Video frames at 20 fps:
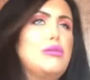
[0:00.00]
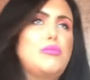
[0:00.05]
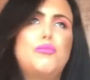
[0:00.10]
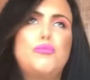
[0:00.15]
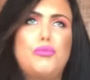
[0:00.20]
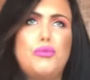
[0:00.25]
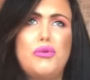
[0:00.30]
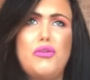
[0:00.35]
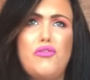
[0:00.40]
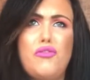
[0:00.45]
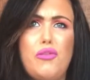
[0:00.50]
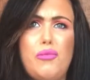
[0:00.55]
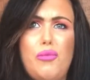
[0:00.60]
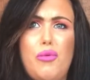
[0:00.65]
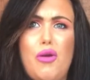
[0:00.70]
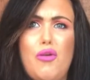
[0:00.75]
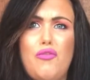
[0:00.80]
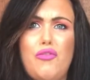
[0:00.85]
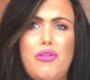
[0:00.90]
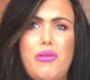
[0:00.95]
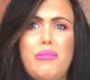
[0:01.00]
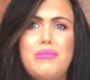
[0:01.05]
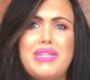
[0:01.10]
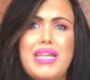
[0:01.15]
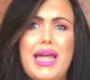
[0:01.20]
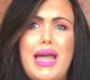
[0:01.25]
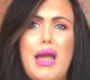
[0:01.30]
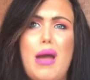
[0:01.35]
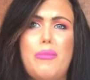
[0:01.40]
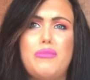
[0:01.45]
are beautiful perfumes,
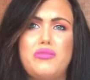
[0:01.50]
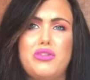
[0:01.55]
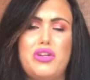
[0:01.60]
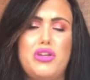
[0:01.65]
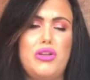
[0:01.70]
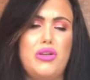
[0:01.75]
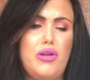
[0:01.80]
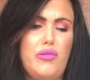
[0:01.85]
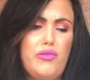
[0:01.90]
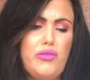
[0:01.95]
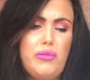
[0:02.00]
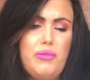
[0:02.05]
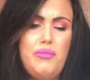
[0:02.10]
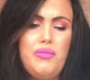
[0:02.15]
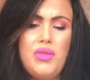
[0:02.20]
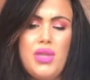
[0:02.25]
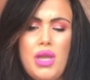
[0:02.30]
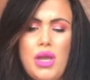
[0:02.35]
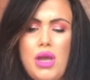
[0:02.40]
I absolutely love them.